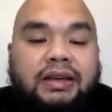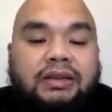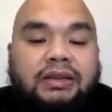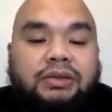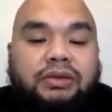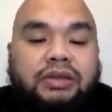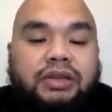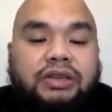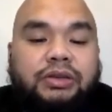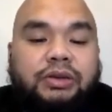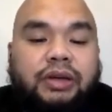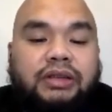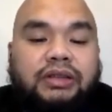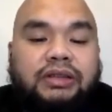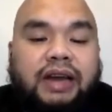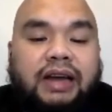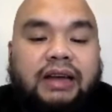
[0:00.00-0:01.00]
So tissue
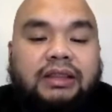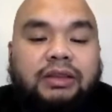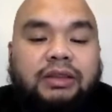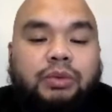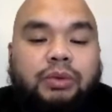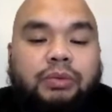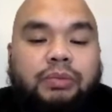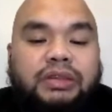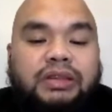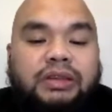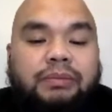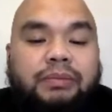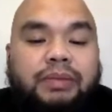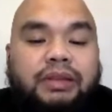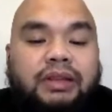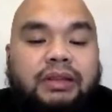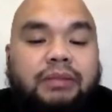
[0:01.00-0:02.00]
extracted will be
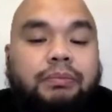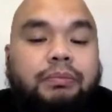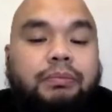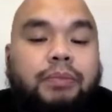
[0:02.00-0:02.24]
submitted